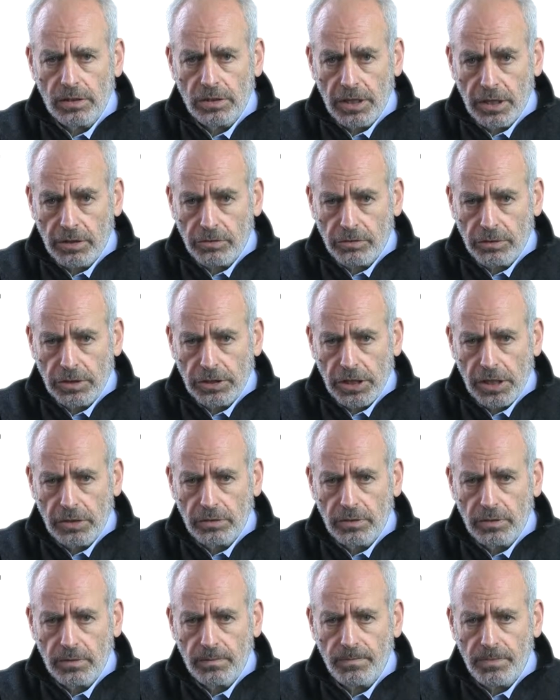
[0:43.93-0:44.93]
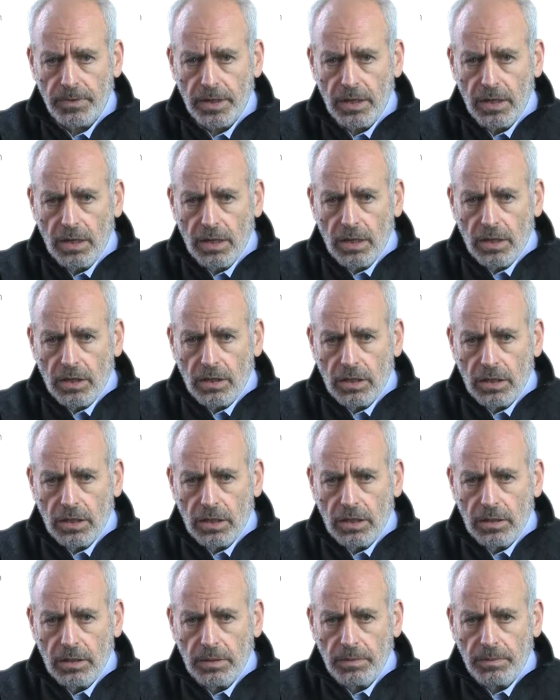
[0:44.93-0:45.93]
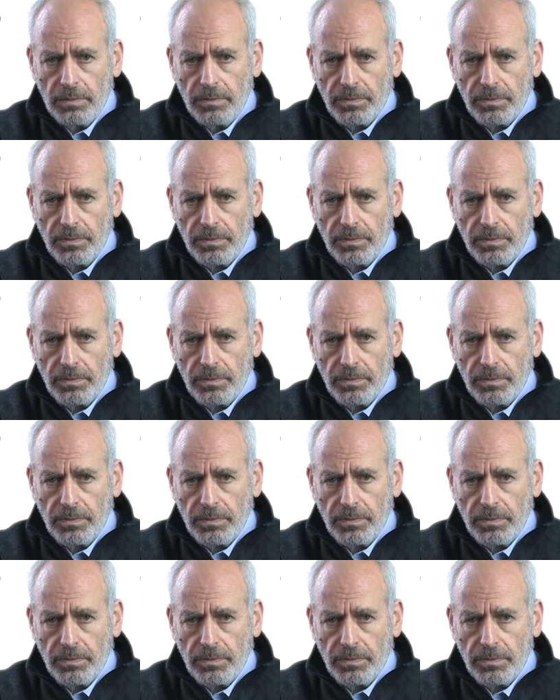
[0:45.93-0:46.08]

Secretary General, the